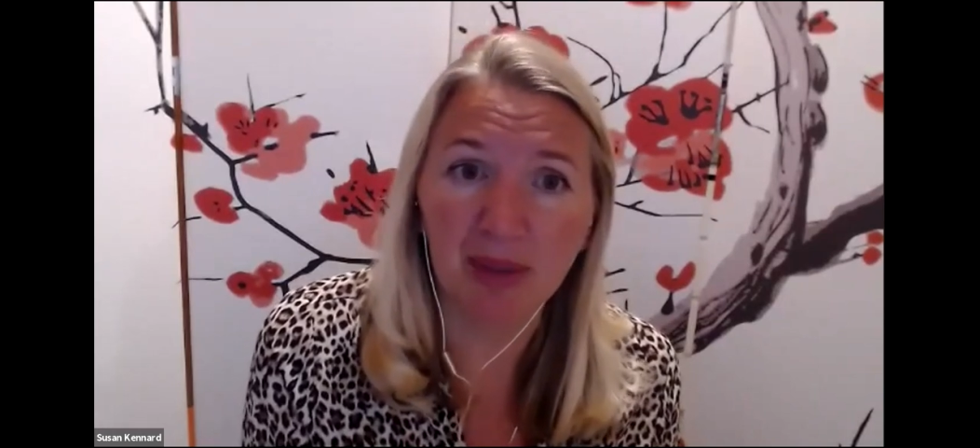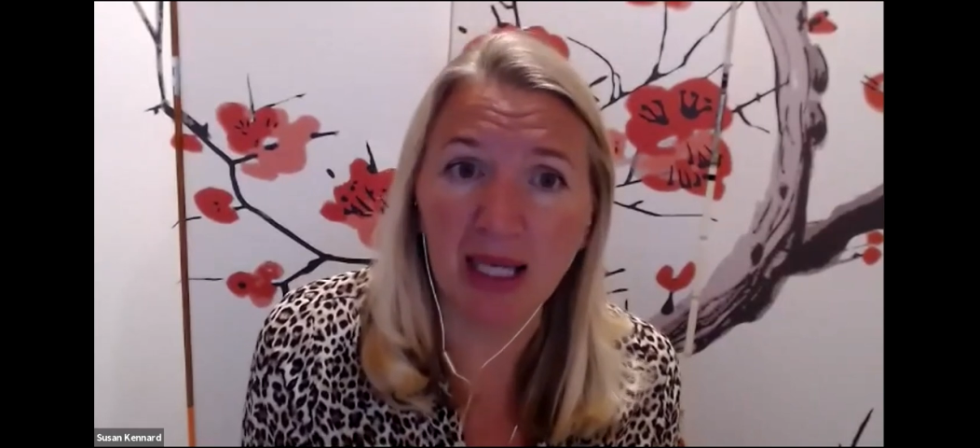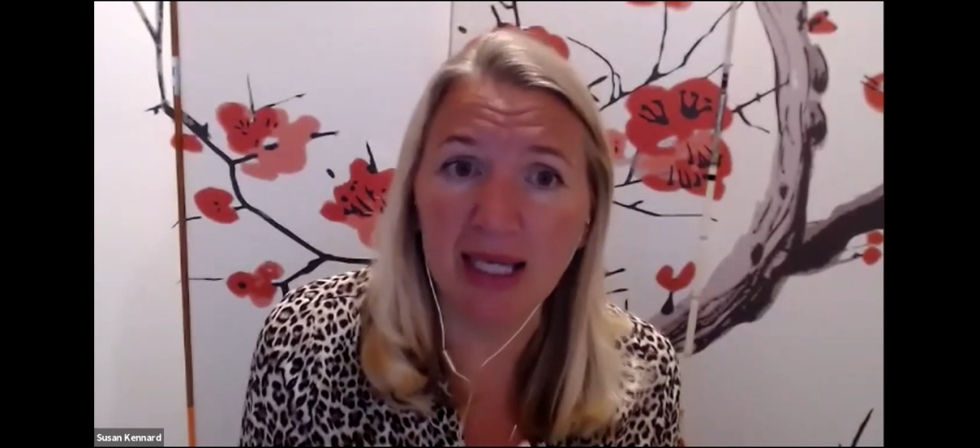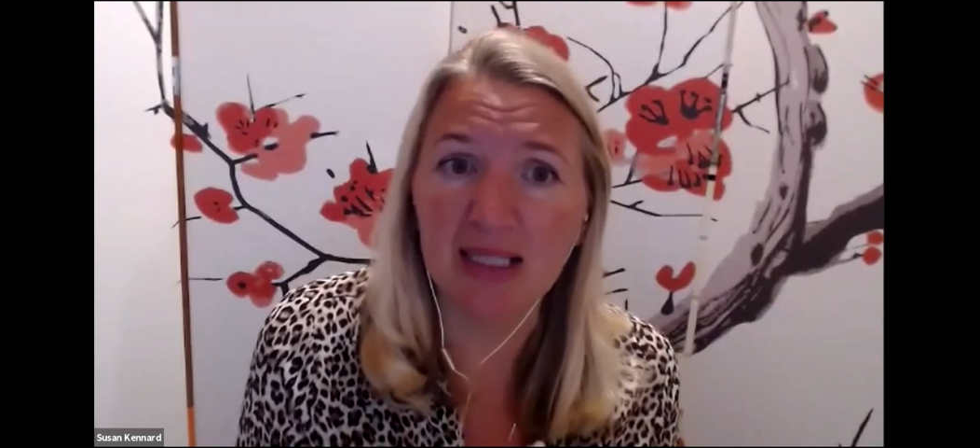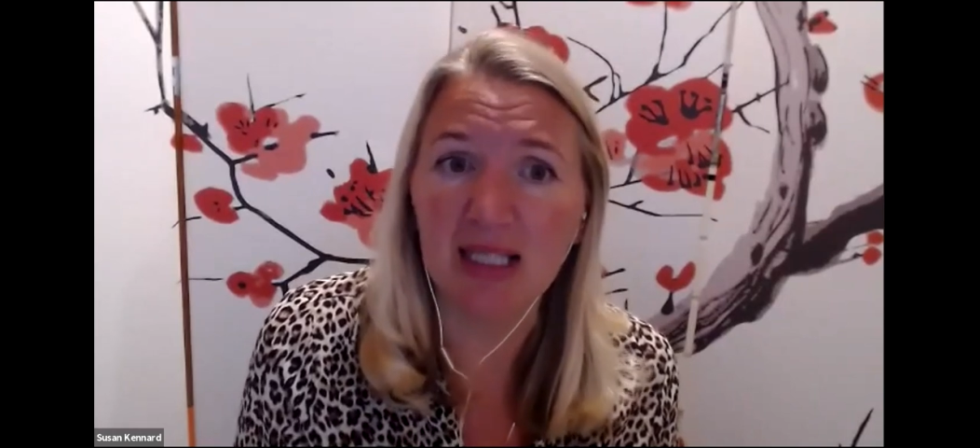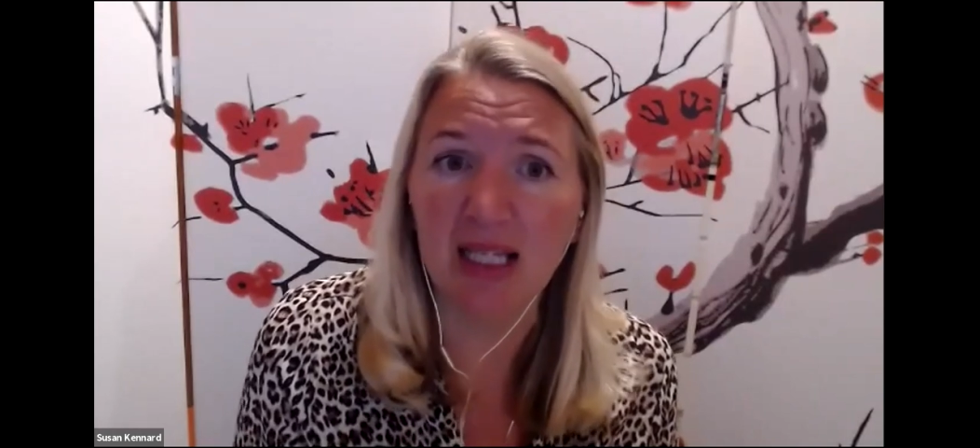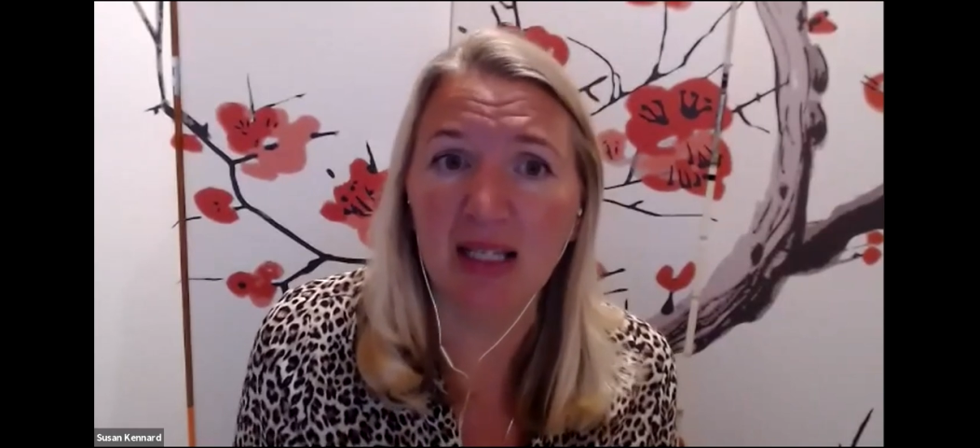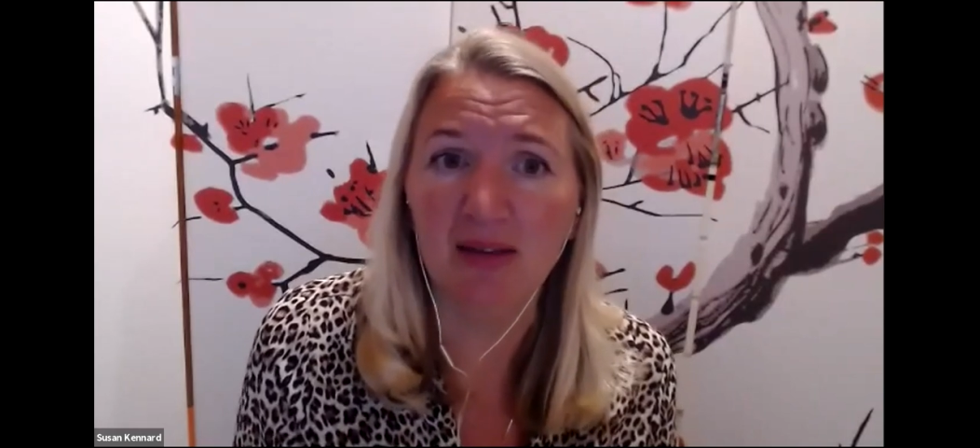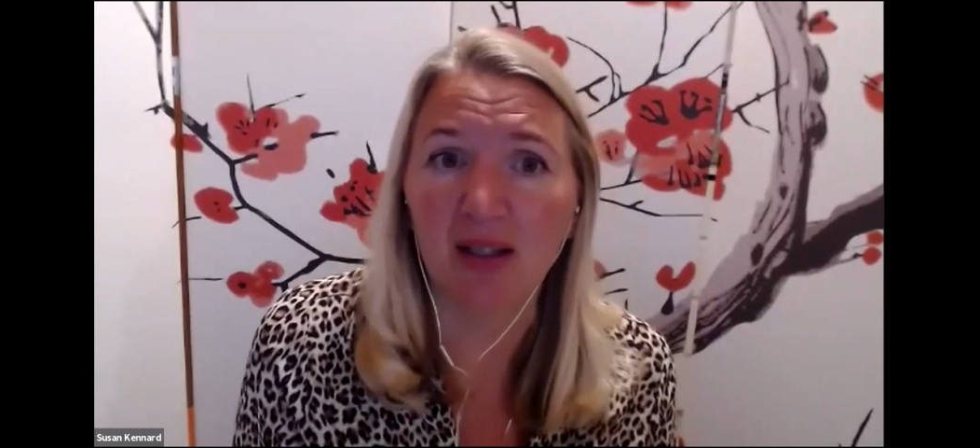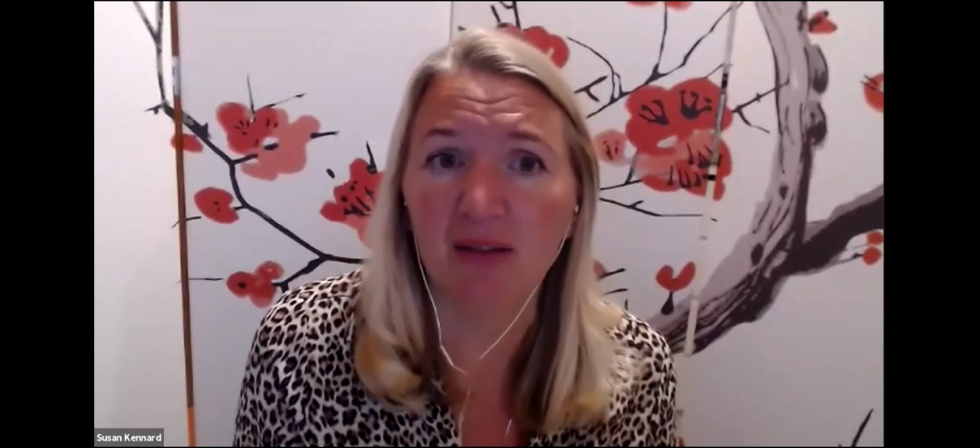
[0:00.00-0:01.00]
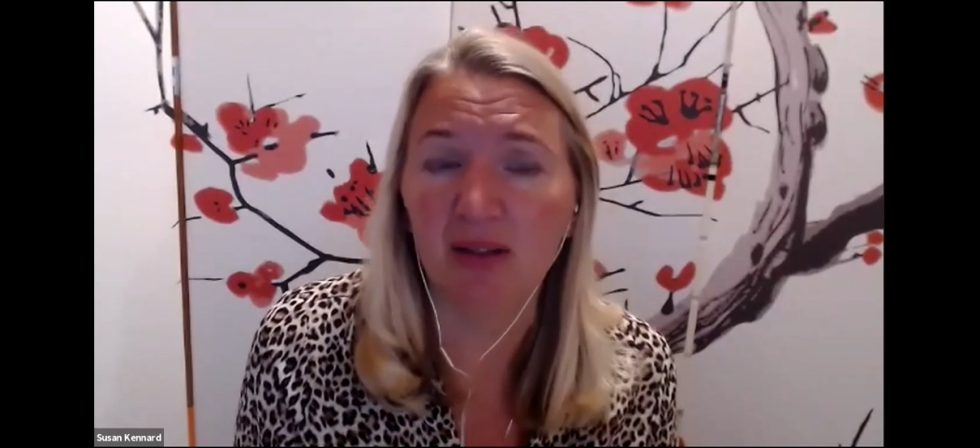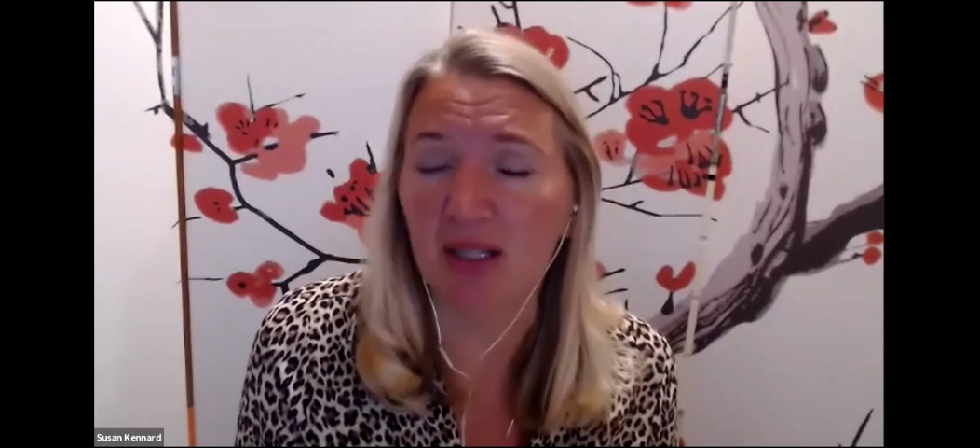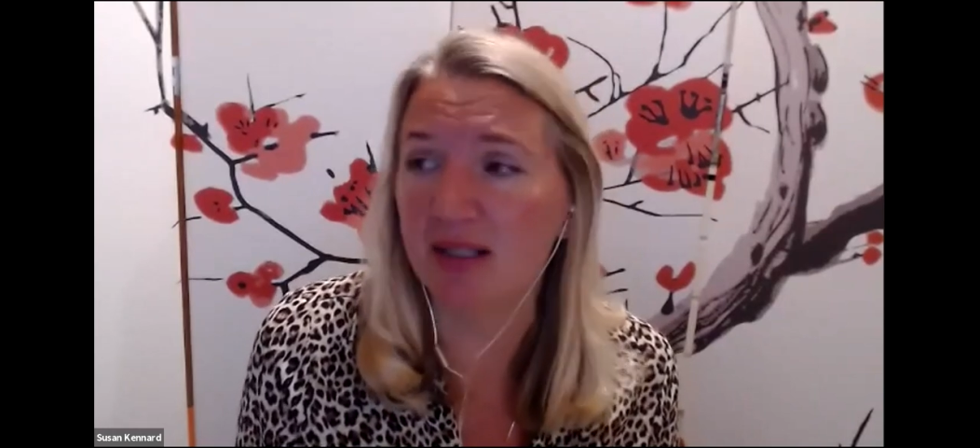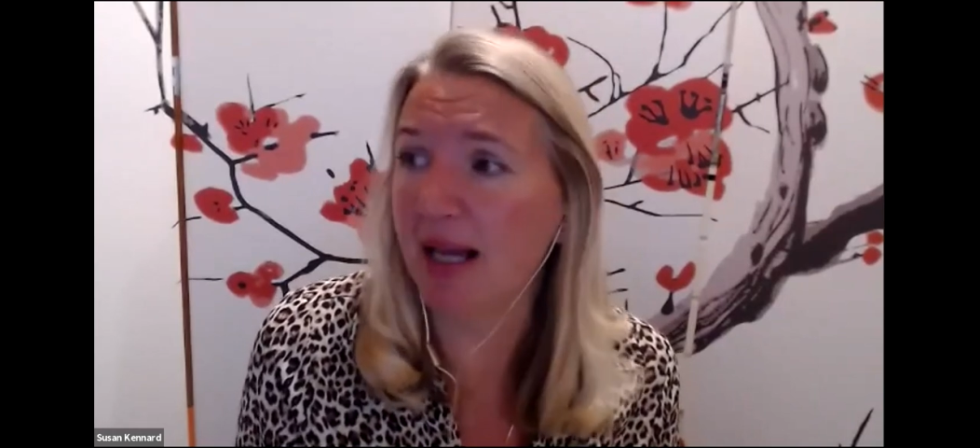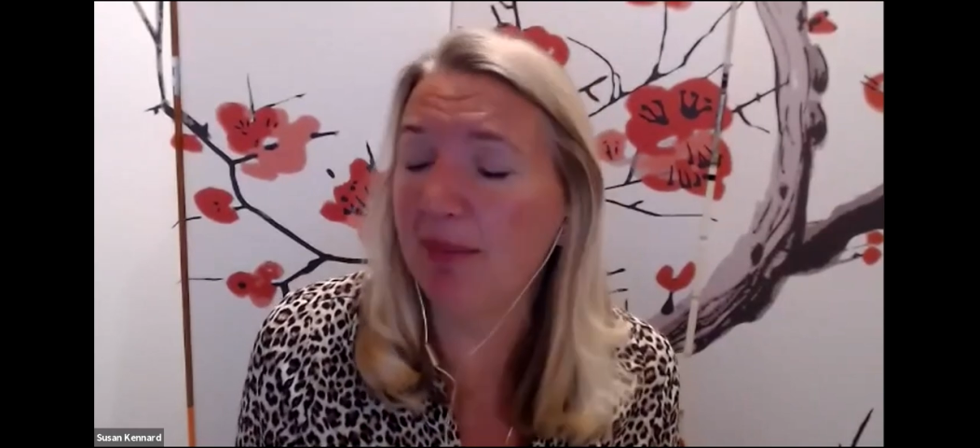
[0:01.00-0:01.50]
Katie,
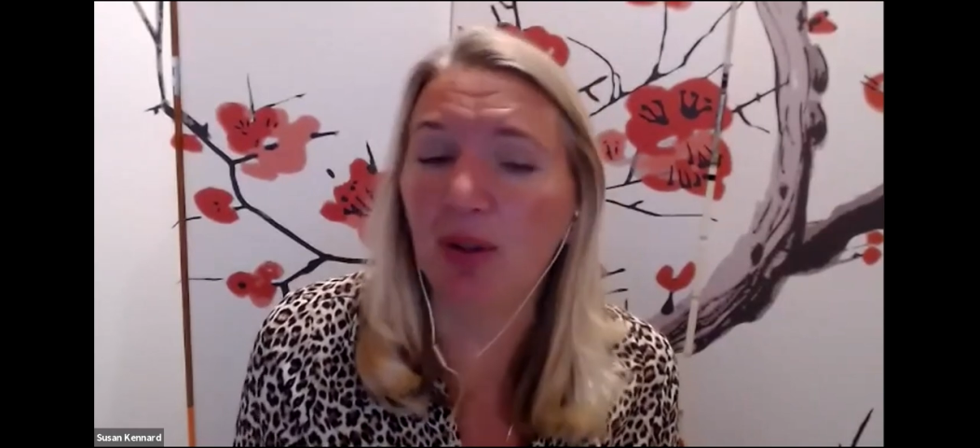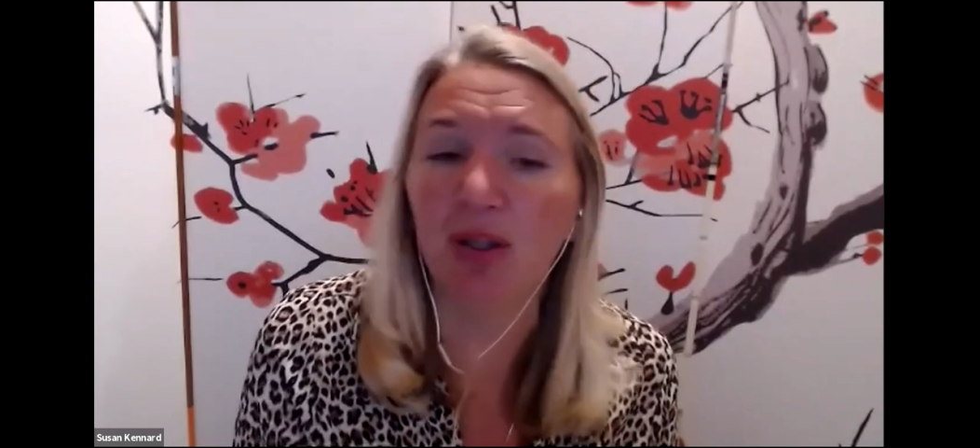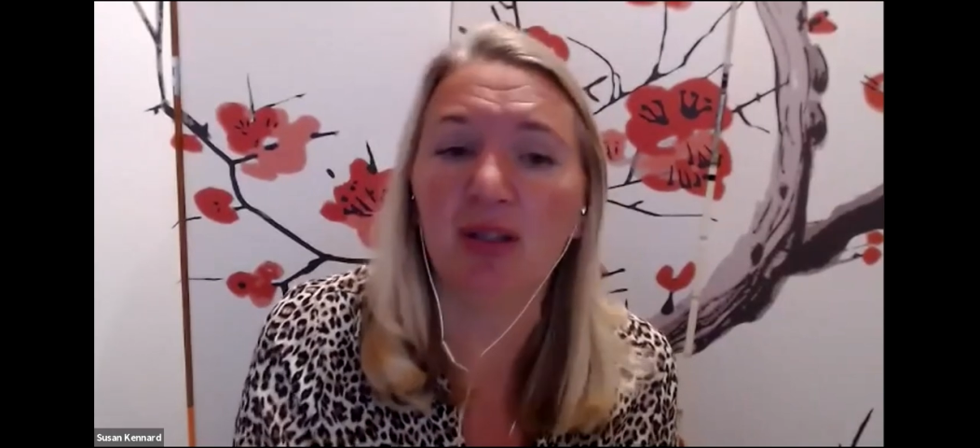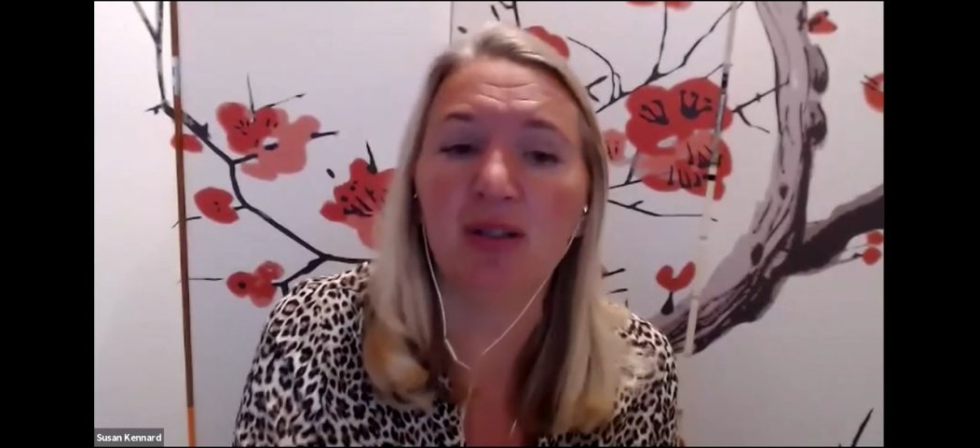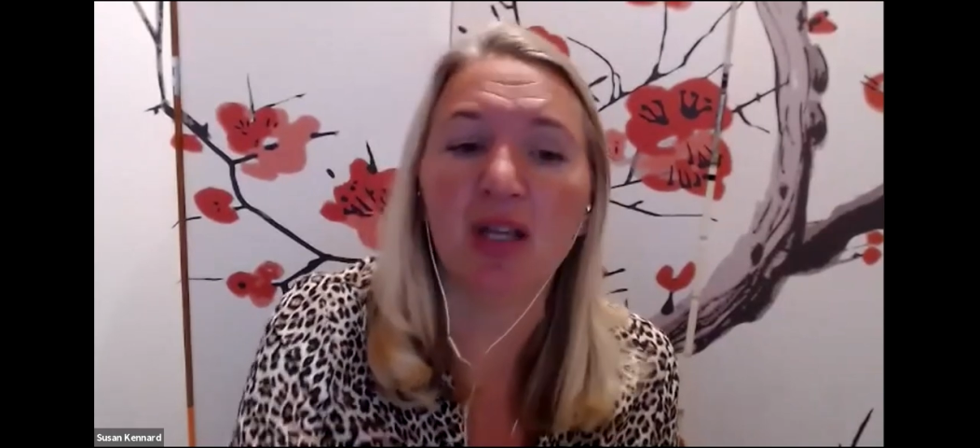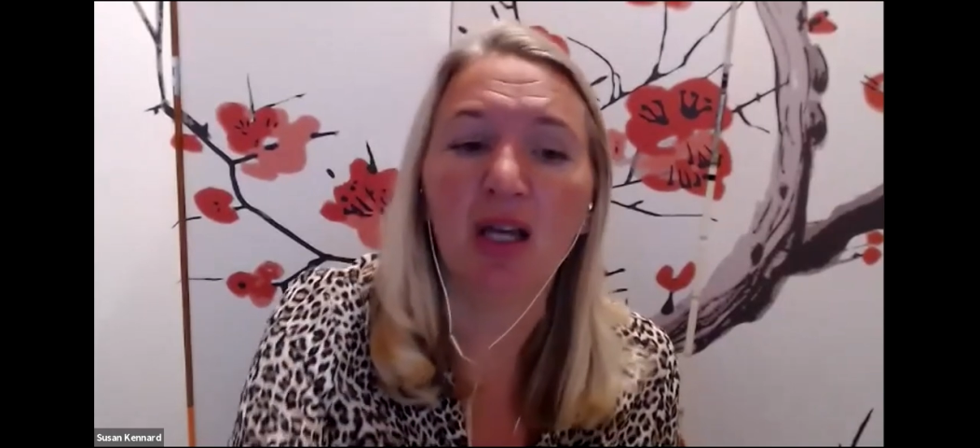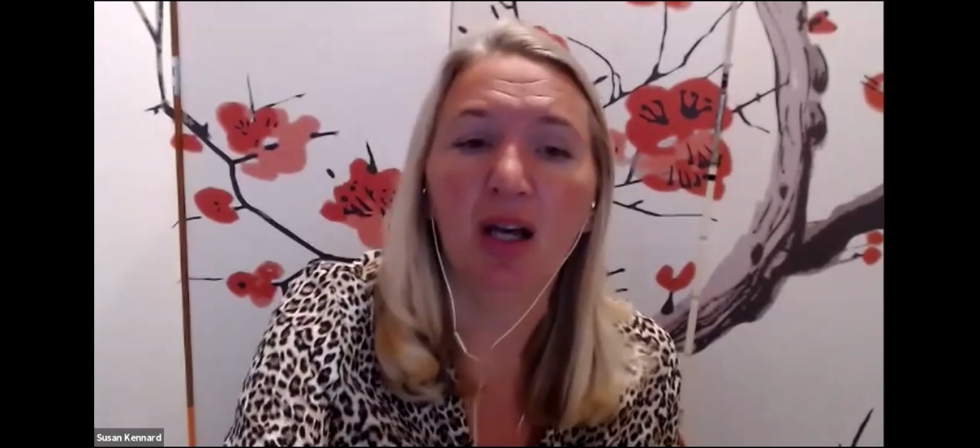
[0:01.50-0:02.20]
that's happened.